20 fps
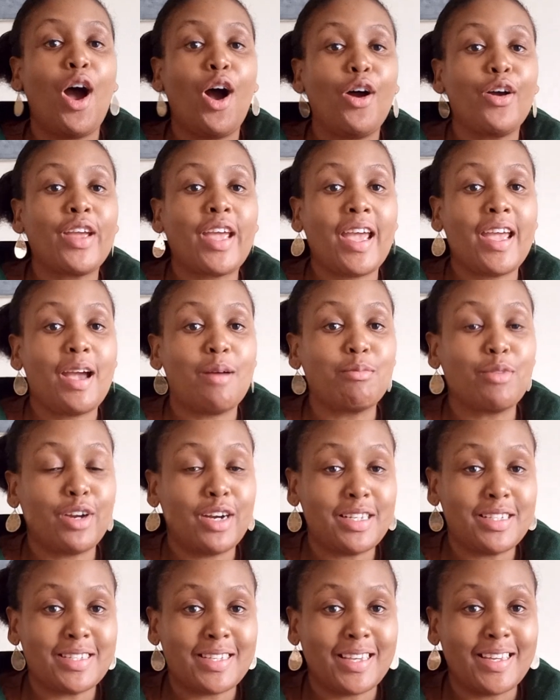Okay, I'm
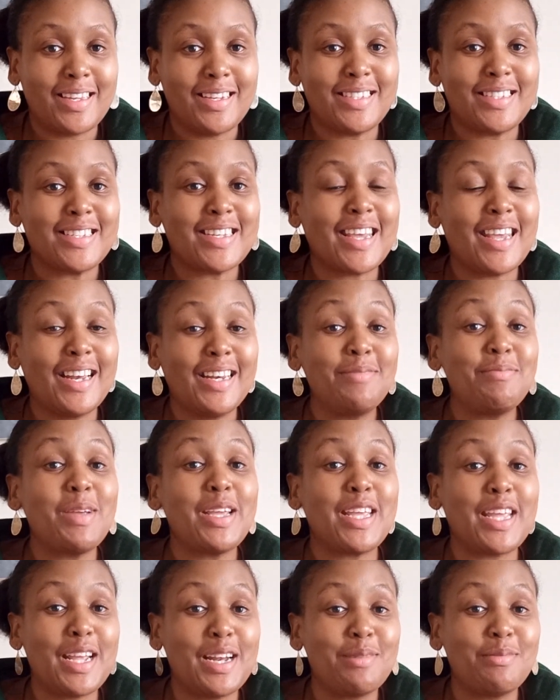gonna say it. Kill
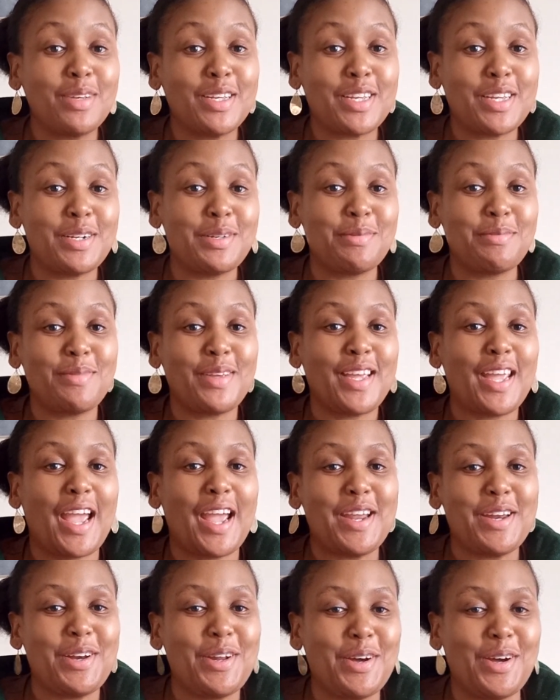me, kill me, kill me.
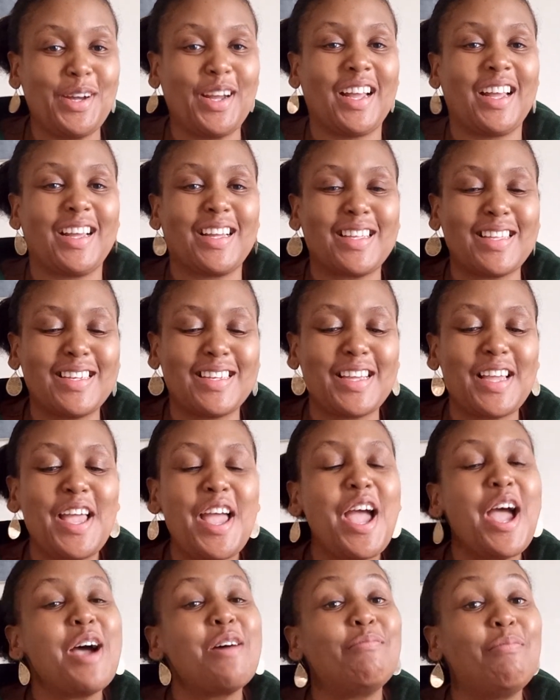I know.
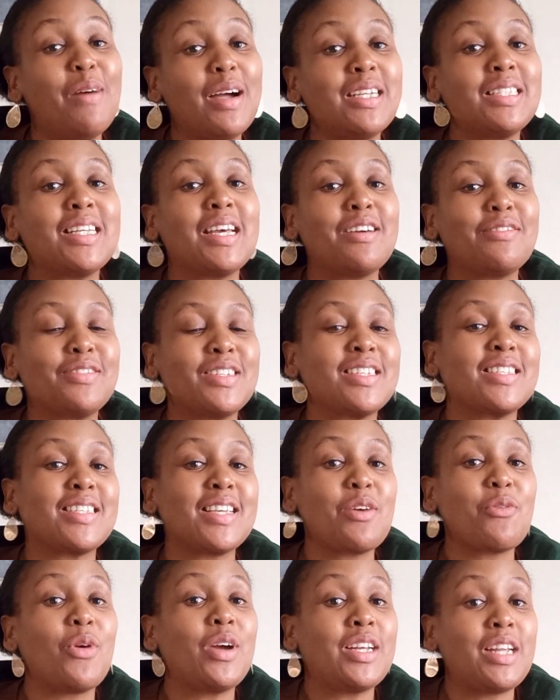But after
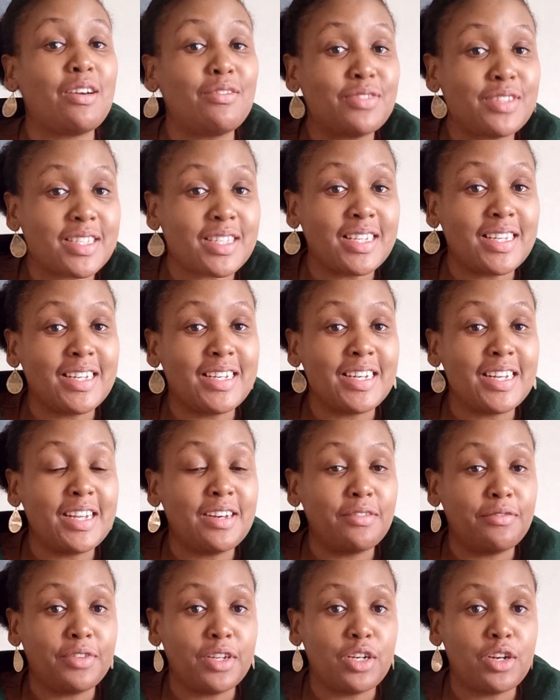seeing what I've seen
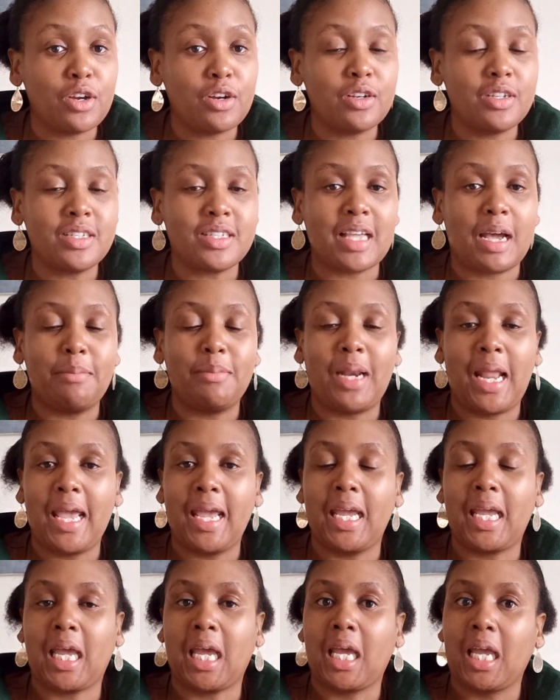in videos, I'm
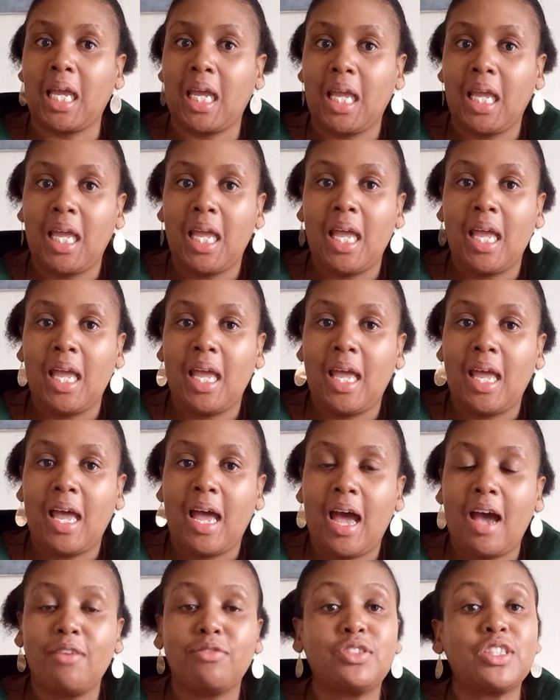like,
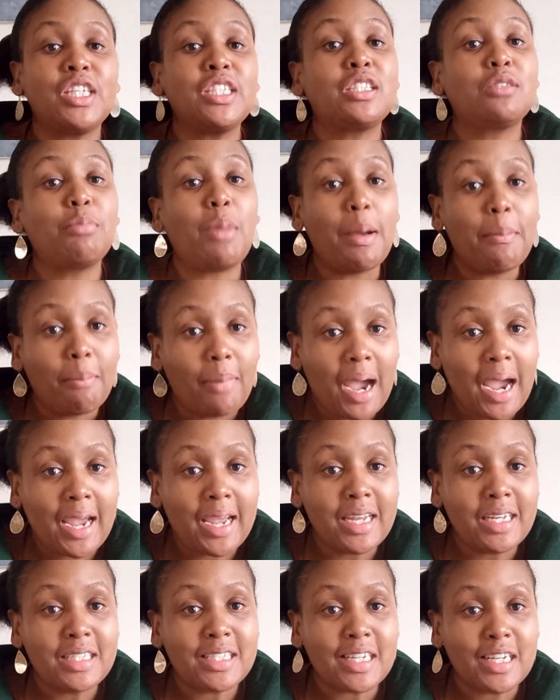I've changed my
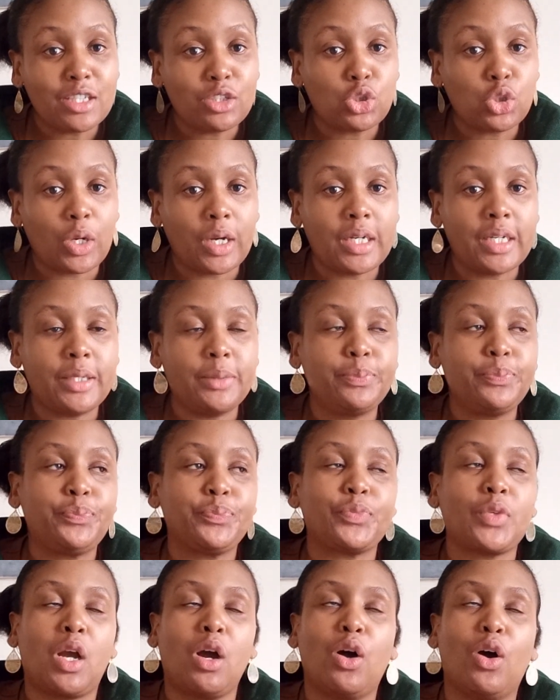mind actually,
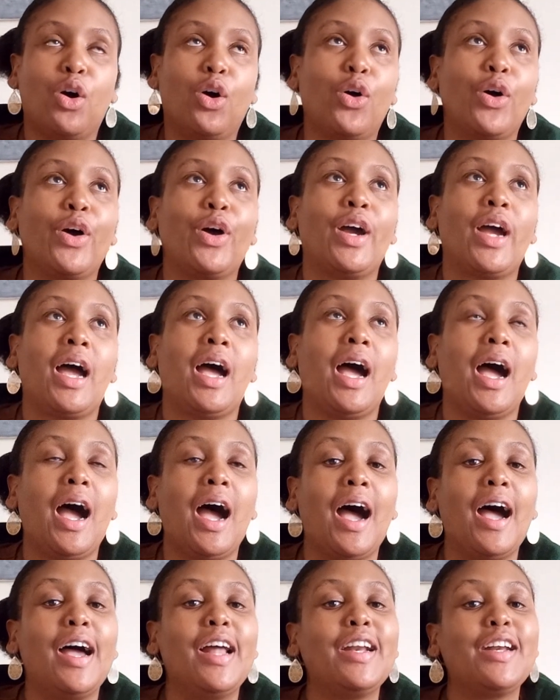or
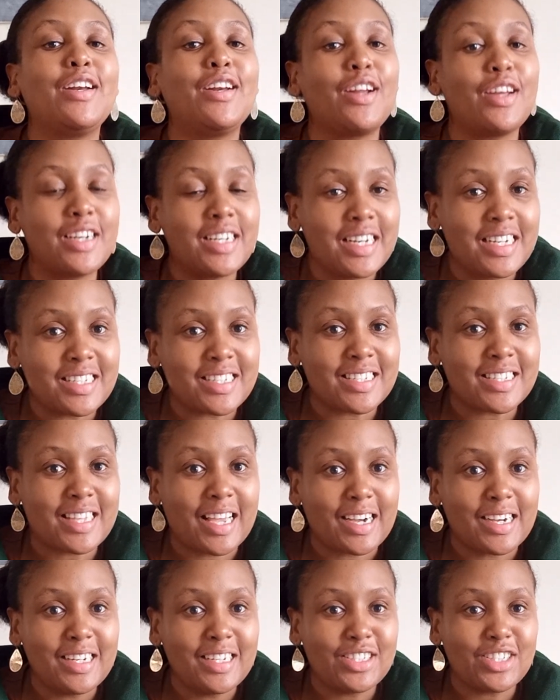not
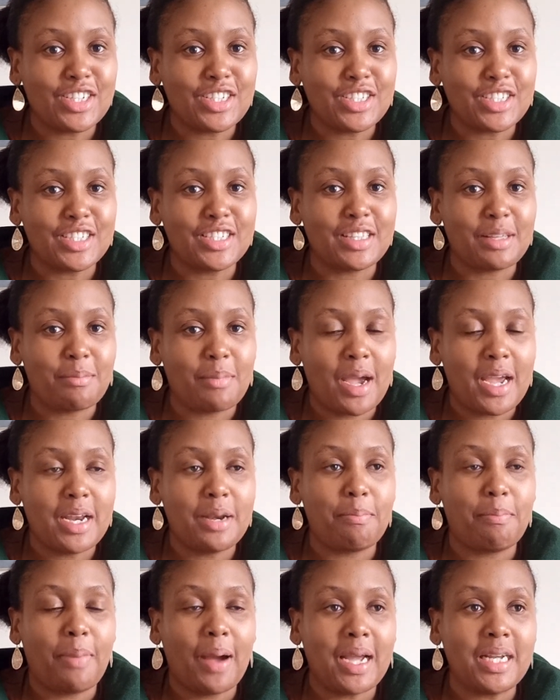necessarily changing the
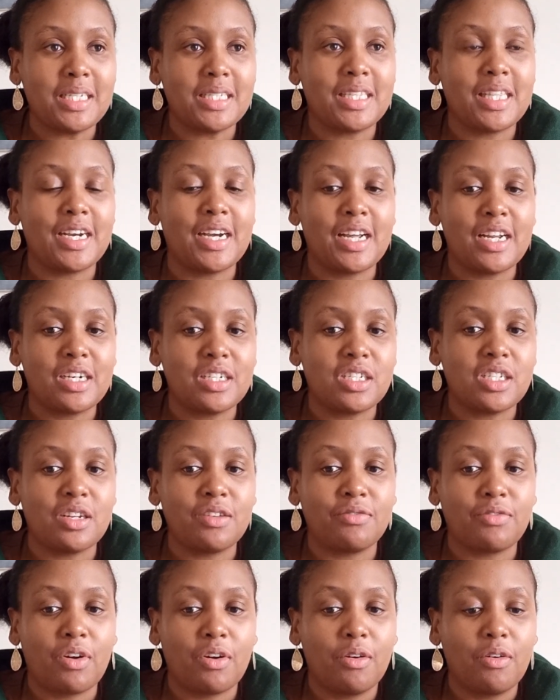mind, but the
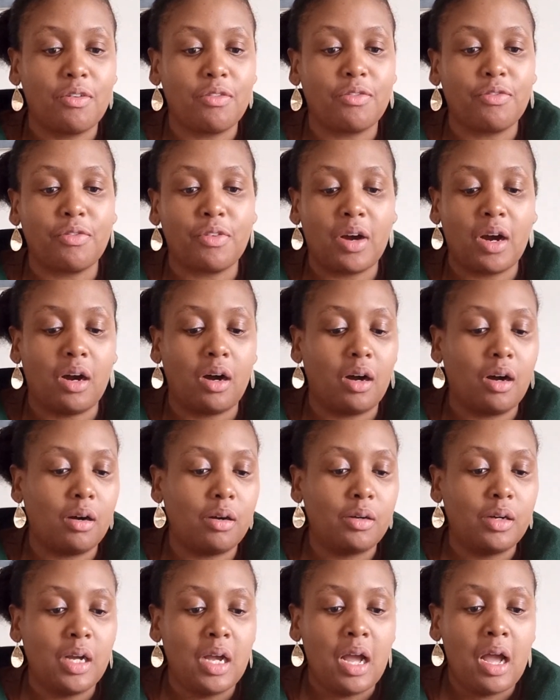narrative of a